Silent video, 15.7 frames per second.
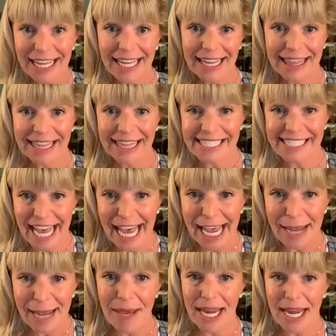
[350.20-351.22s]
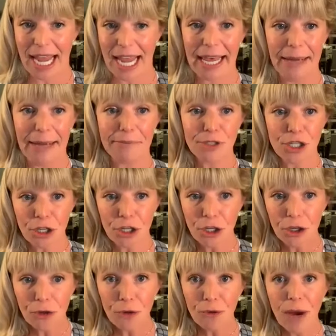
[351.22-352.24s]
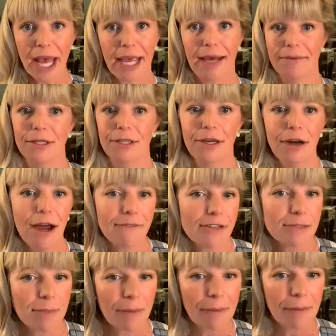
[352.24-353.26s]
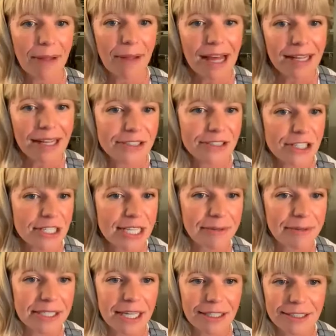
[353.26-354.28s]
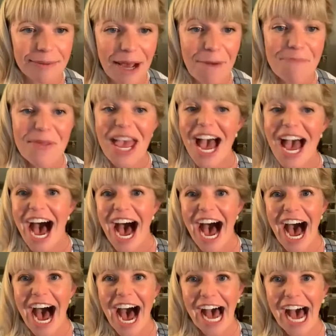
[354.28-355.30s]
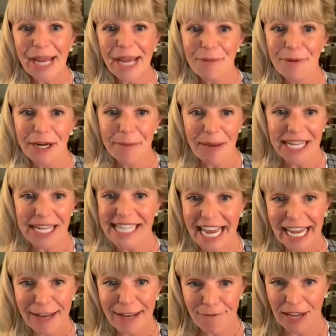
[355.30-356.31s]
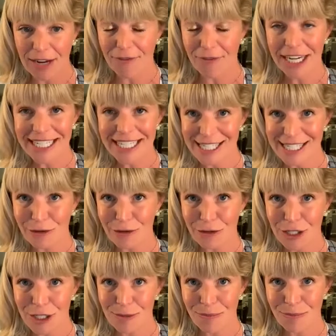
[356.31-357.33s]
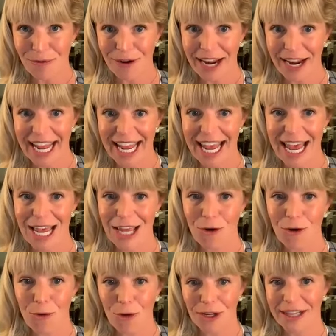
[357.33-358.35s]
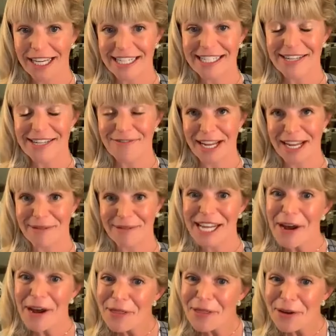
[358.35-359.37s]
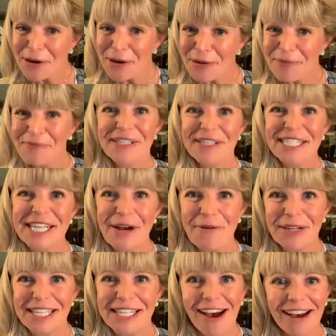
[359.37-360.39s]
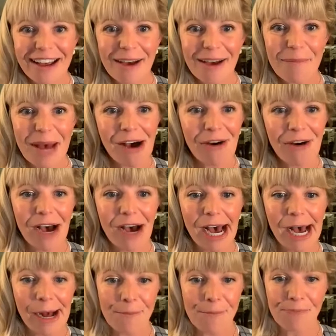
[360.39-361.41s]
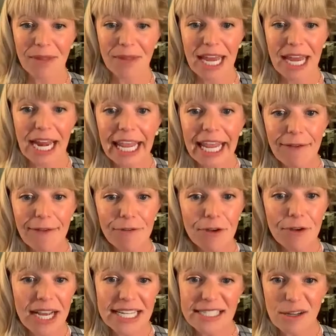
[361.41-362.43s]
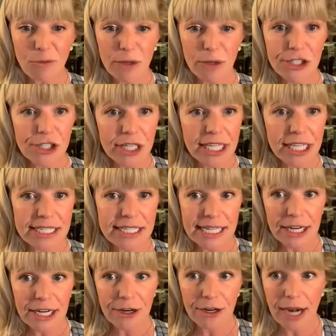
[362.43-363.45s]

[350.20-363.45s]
the time, and I come to you. I come to your office, blah, blah, blah, just like we talked about. I bring my Zaya favorites. You just bring your list of names to go through. So we talk about, and I gave you guys a wish list here, and